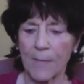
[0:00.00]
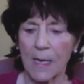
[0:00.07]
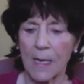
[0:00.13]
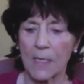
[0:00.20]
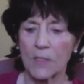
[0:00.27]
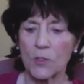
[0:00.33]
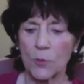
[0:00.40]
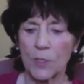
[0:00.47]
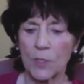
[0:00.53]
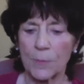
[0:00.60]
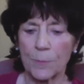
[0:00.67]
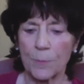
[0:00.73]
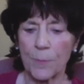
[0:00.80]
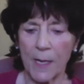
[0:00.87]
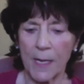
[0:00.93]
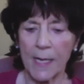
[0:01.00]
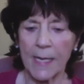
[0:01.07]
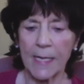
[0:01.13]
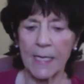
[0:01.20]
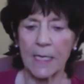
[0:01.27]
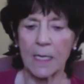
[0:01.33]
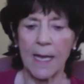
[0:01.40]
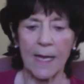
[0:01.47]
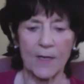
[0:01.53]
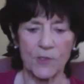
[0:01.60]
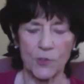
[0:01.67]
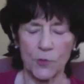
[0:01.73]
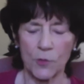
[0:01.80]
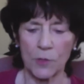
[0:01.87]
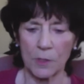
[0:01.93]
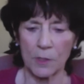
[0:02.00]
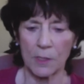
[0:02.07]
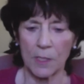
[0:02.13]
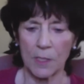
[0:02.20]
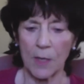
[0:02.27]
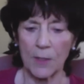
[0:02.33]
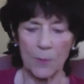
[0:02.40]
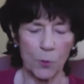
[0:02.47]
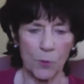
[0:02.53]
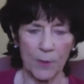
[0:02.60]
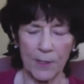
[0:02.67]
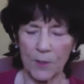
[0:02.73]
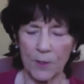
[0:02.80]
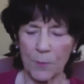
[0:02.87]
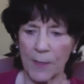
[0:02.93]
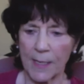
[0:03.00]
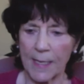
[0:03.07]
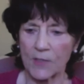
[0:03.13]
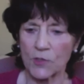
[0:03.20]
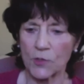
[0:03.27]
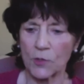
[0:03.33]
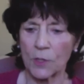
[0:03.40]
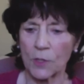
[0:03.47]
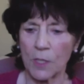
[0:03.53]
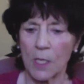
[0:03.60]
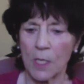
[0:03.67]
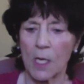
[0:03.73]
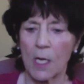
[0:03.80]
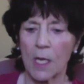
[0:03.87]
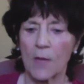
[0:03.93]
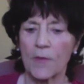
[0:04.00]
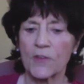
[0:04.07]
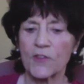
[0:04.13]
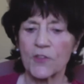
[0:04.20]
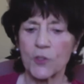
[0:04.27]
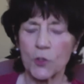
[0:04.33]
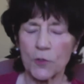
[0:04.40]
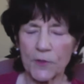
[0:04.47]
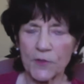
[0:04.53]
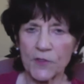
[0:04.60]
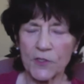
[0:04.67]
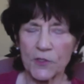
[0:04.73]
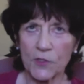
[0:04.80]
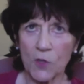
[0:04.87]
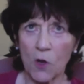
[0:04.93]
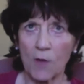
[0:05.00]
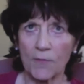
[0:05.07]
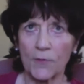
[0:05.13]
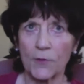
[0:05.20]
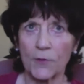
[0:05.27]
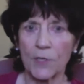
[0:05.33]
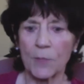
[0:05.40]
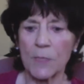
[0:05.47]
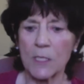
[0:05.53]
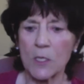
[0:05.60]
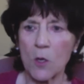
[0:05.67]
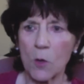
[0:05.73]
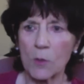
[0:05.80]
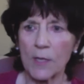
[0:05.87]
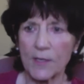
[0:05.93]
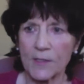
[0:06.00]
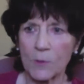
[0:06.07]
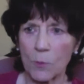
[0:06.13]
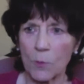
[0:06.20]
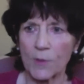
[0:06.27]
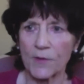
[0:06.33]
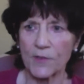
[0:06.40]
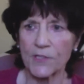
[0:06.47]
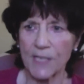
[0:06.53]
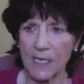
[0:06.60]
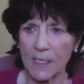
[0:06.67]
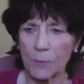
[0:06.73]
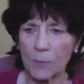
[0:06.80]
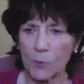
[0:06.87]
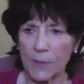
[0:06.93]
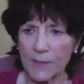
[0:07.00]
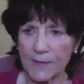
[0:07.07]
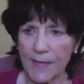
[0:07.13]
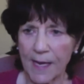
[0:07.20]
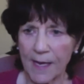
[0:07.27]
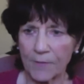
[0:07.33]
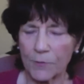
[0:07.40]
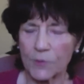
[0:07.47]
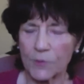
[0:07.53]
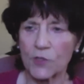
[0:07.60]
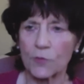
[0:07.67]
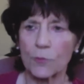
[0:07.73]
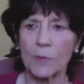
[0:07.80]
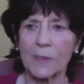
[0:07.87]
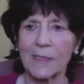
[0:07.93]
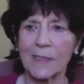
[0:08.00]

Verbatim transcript: You can buy extra, an employer can buy extra, the services offered can be no less than what the state employees have, which is really